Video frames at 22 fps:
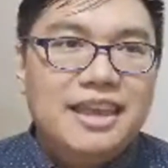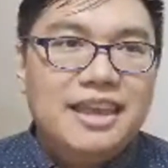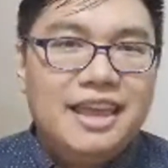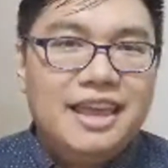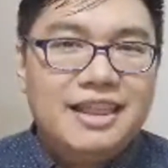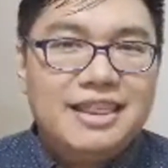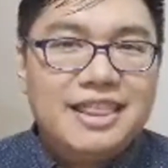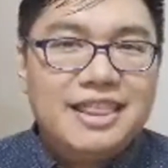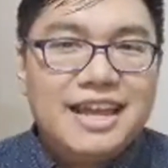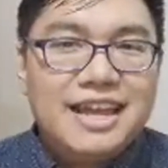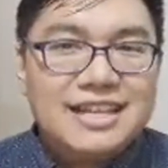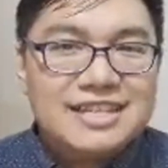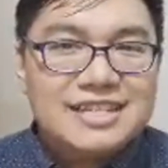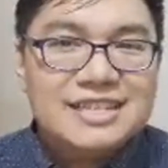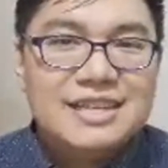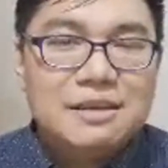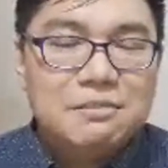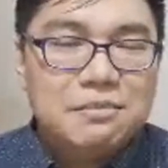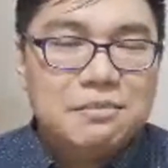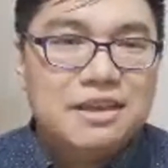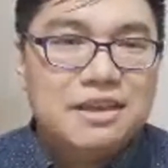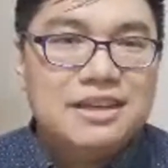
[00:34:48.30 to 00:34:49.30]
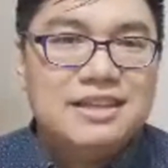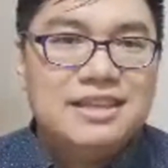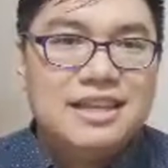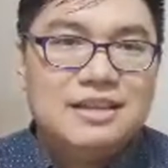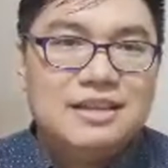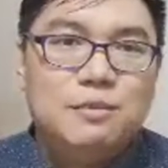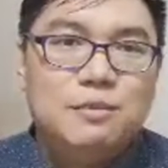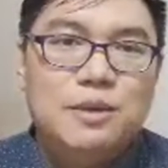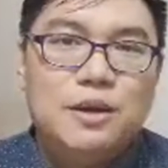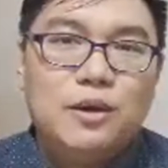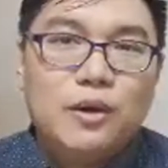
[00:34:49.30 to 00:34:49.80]
And that's something
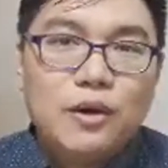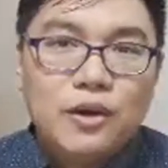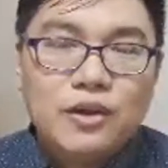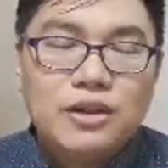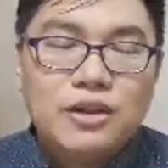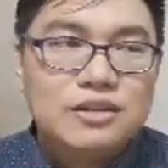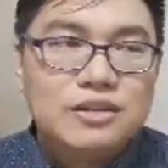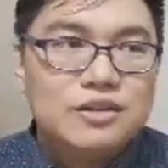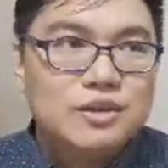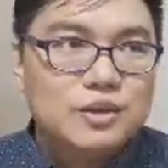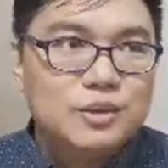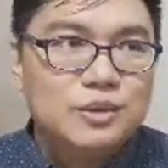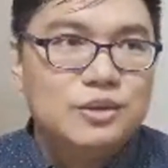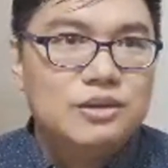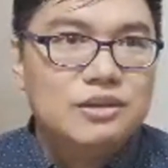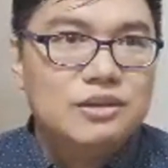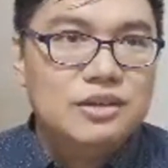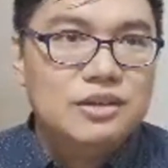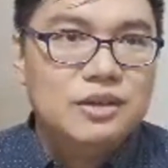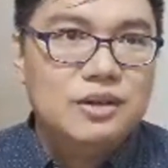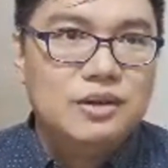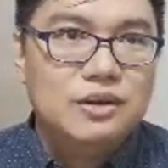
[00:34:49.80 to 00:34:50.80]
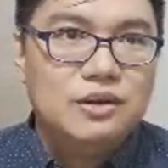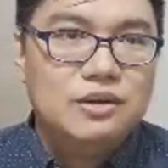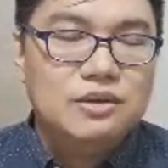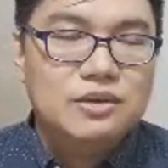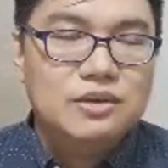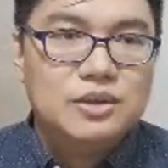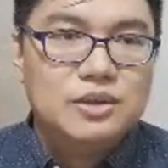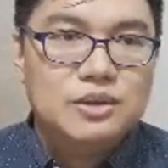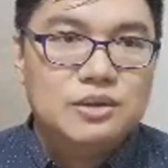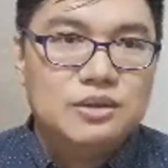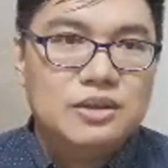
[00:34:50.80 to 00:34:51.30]
that we all should, you know,
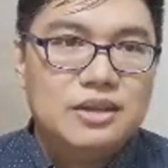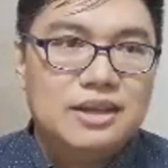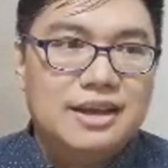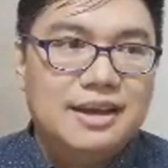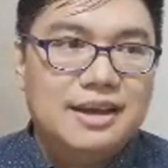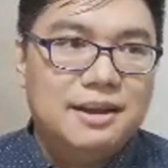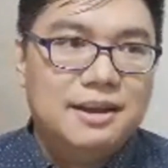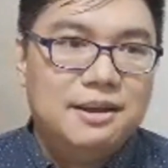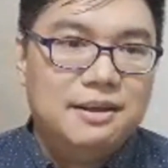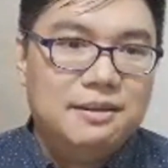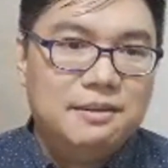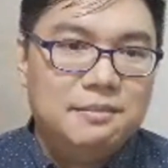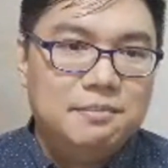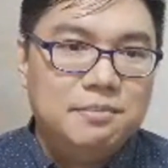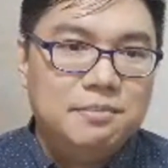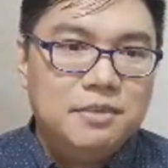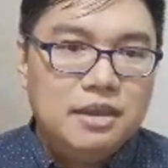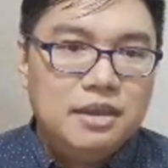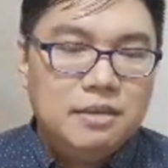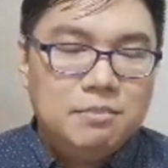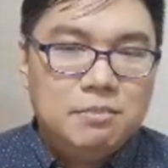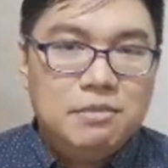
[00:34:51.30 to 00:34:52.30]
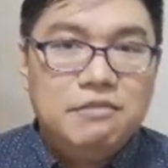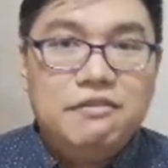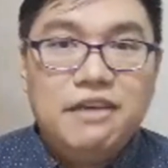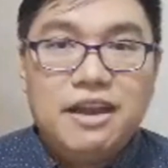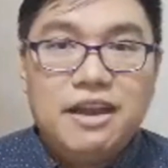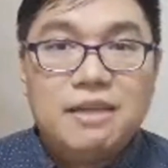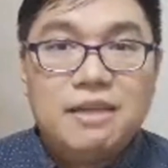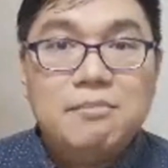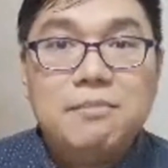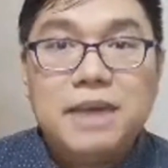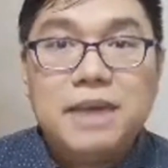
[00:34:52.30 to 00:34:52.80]
should be
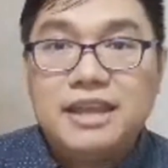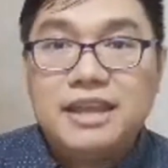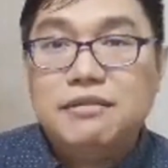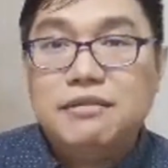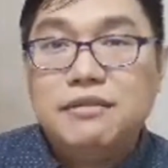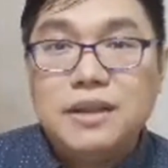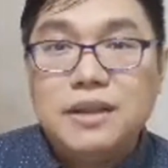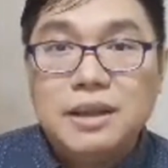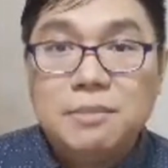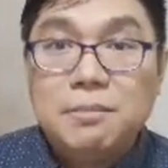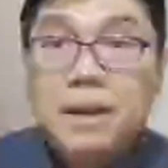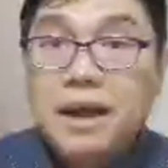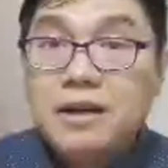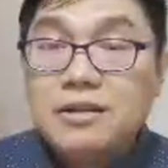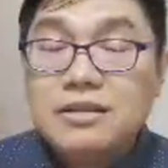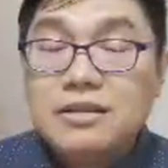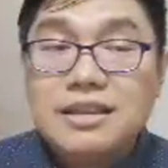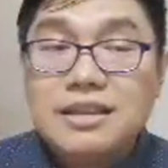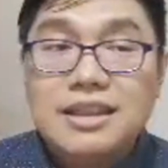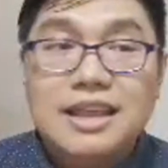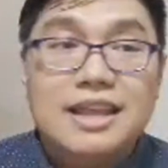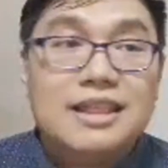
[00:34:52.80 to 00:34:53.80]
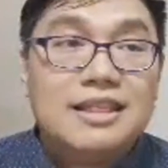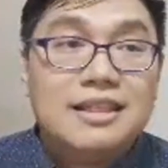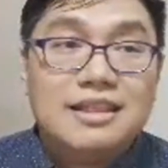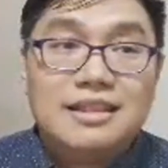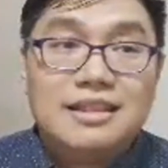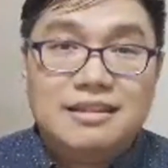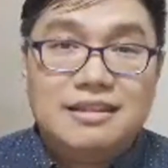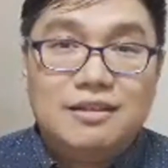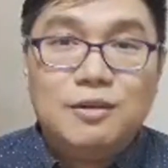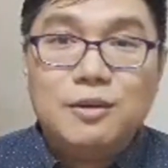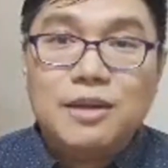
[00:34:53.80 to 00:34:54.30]
very mindful about, that,
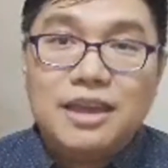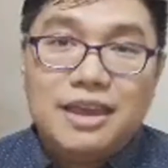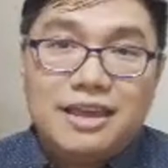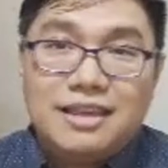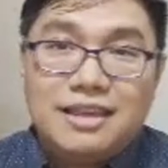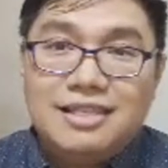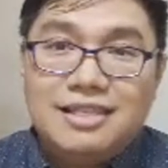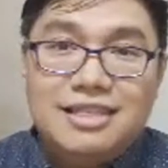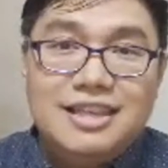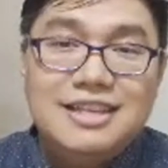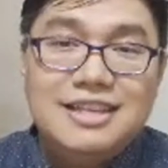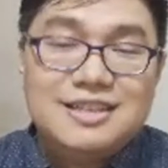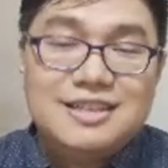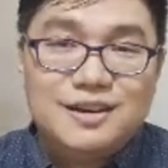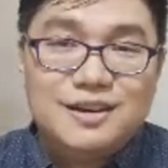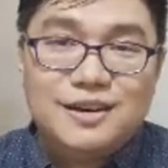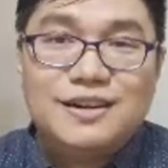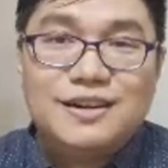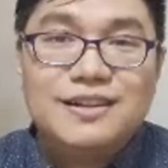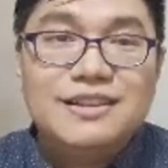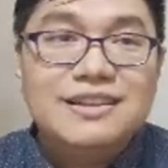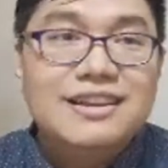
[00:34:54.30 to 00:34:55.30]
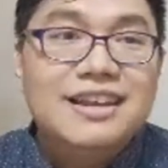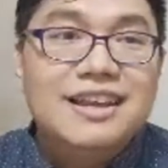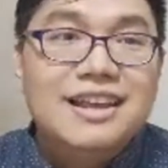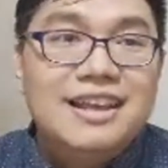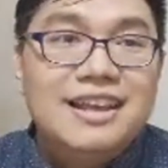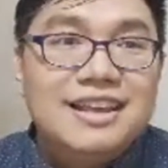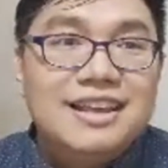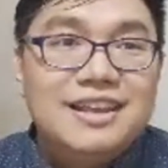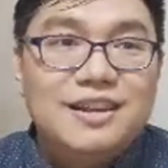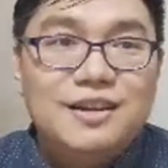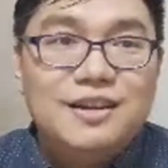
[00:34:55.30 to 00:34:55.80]
okay, this girl,
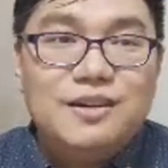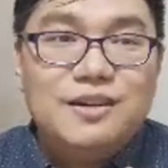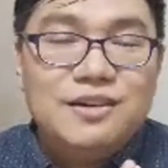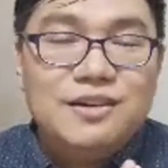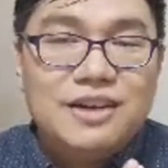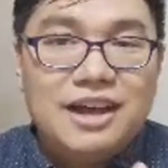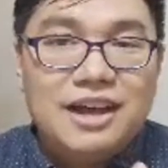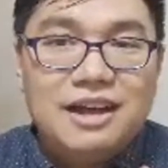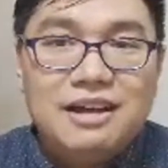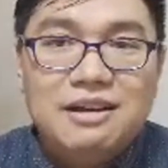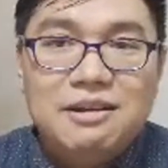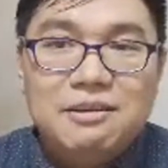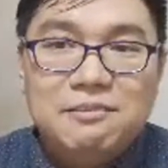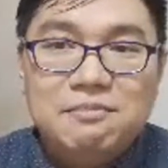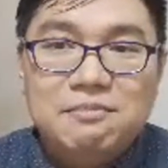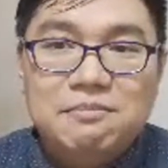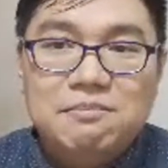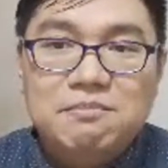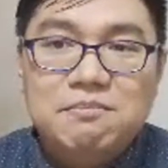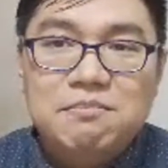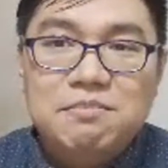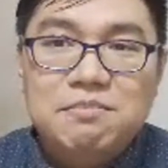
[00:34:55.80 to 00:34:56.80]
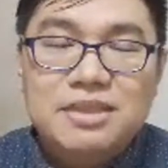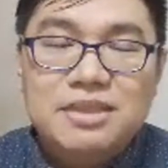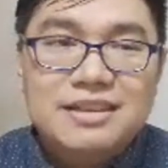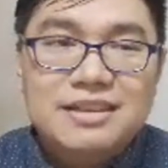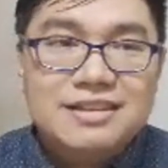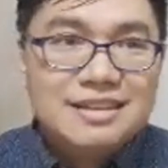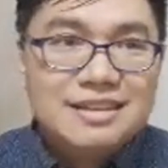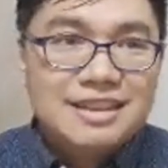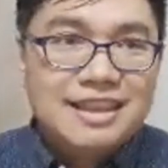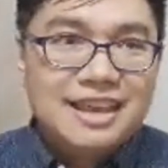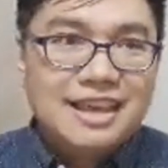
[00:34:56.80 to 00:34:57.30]
you know,
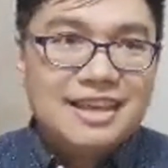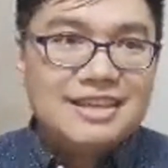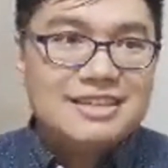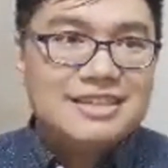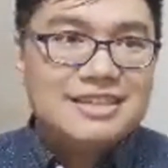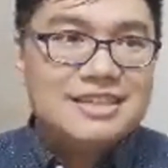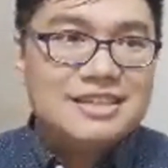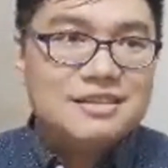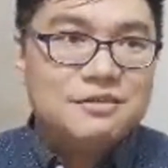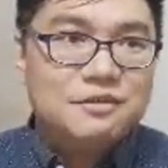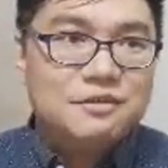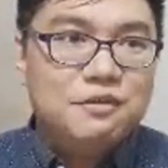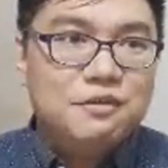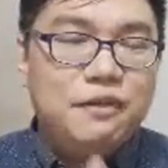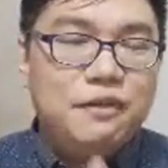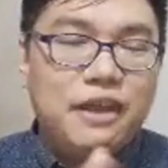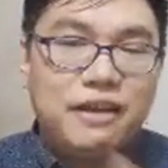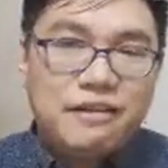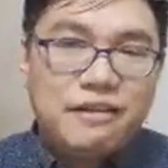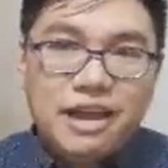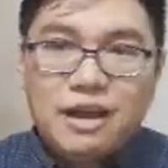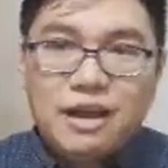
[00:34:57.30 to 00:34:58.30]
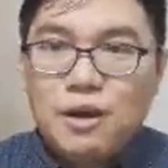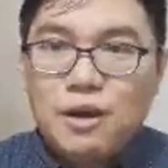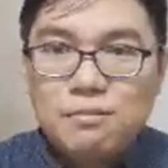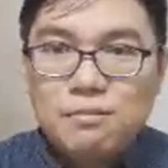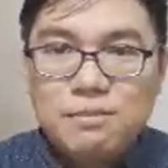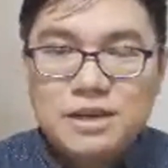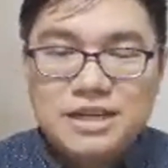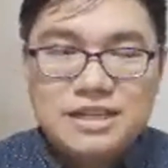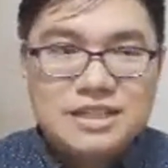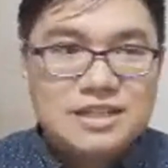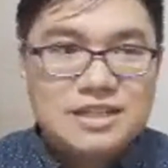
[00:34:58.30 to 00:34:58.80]
is very
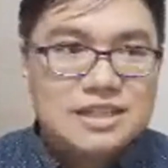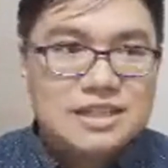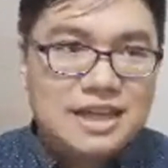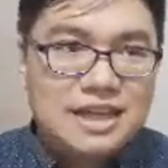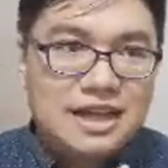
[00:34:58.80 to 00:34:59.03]
accomplished